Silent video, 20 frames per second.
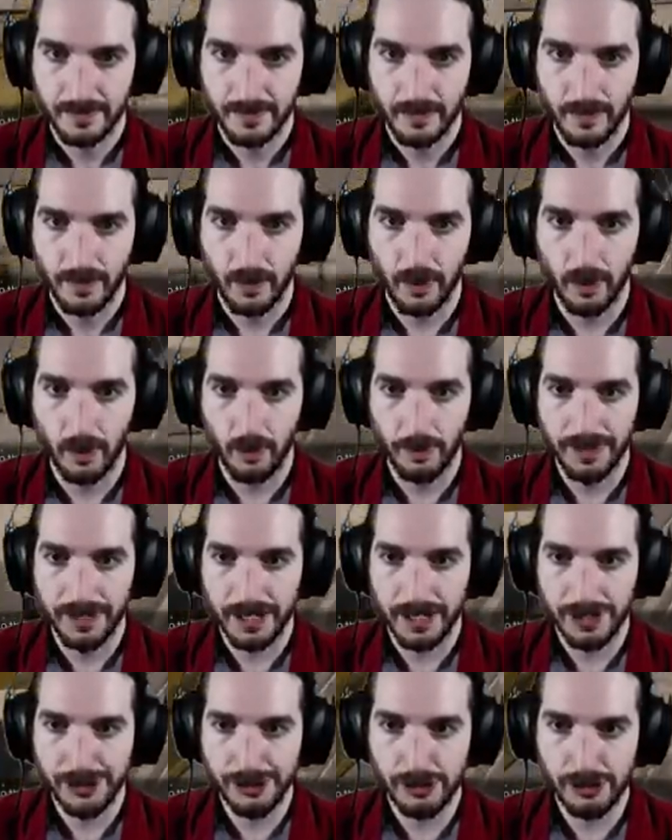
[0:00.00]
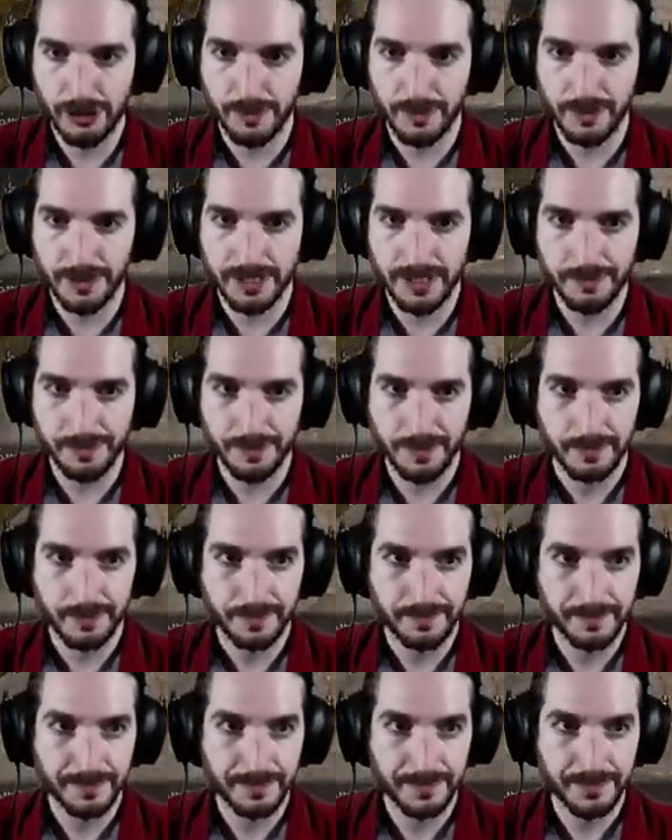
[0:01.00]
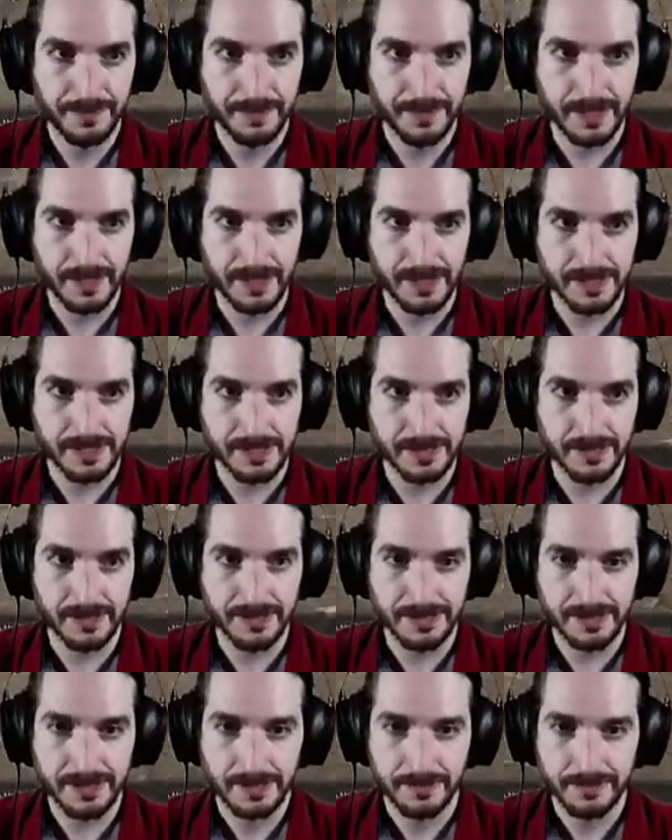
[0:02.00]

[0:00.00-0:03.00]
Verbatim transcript: Oh, we got a Chocobo Keep. Excellent.